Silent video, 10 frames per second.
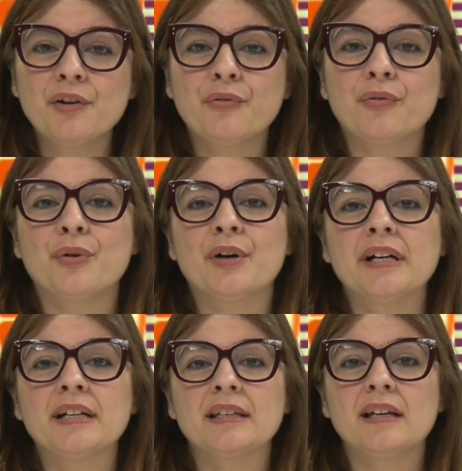
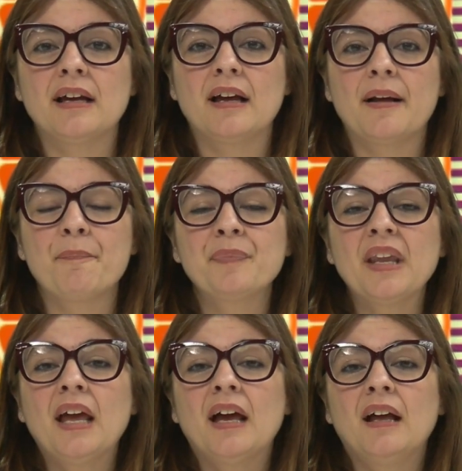for the
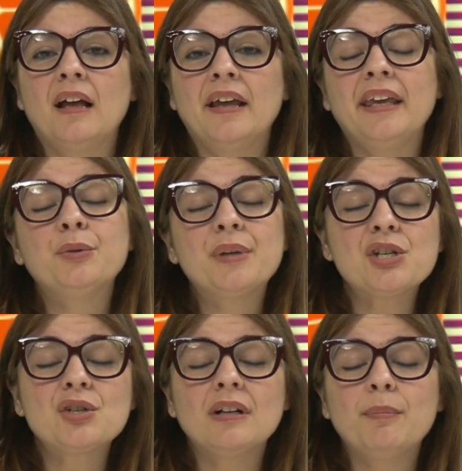
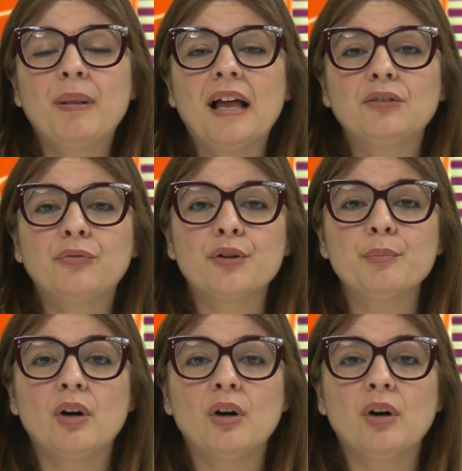educational platform